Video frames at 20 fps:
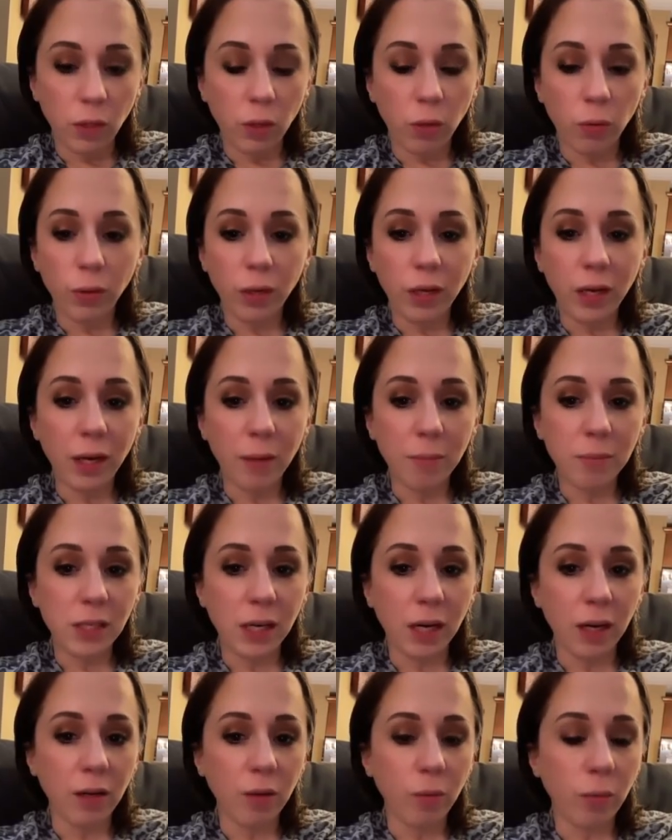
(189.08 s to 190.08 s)
No, rehab's
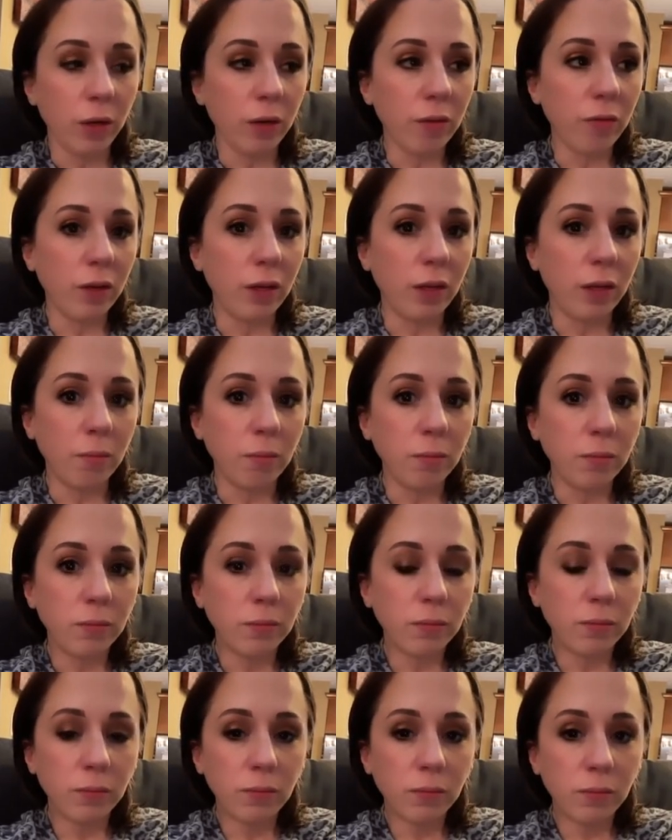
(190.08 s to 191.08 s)
not going to work for him.
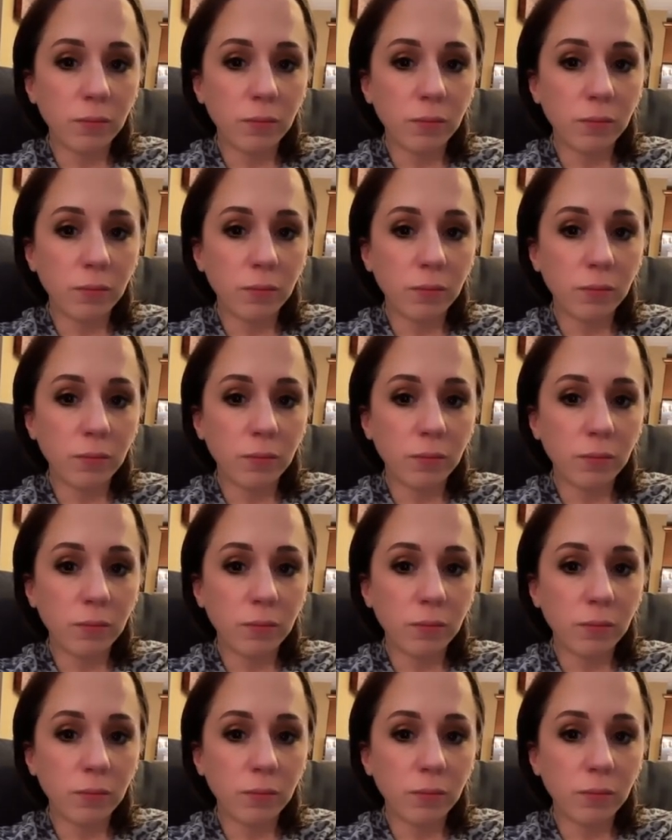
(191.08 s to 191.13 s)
